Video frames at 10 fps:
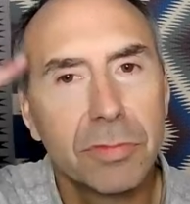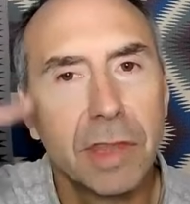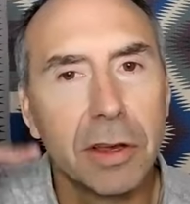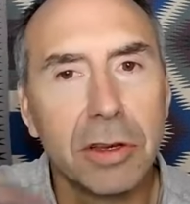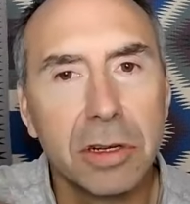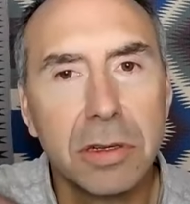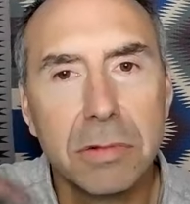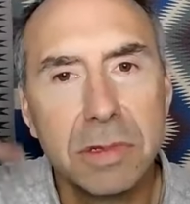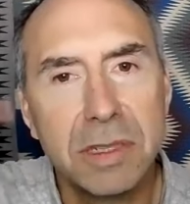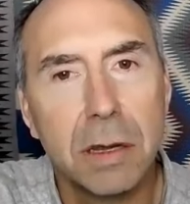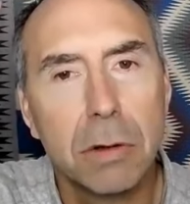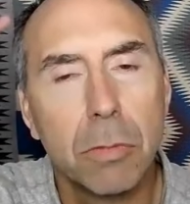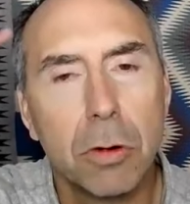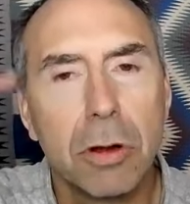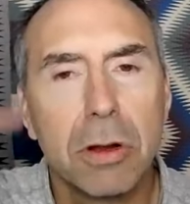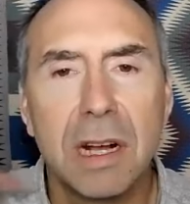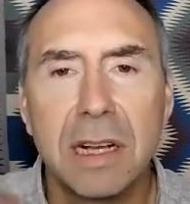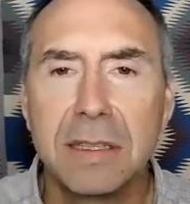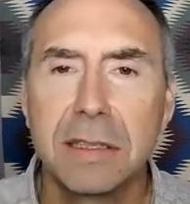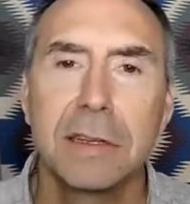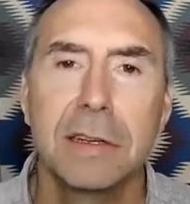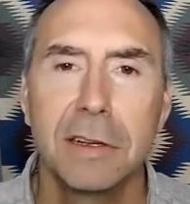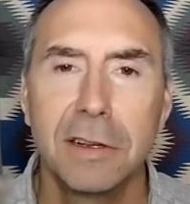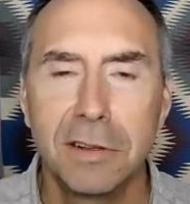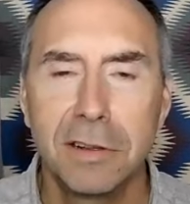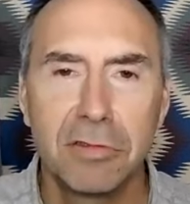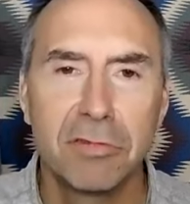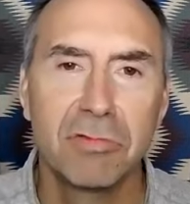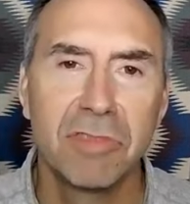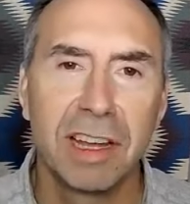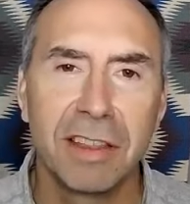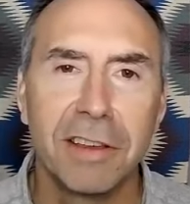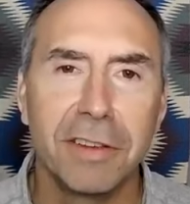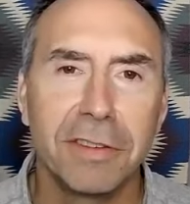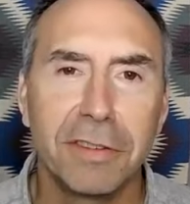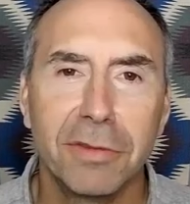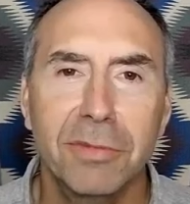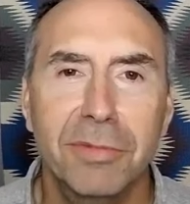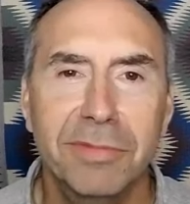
that look more or less like this.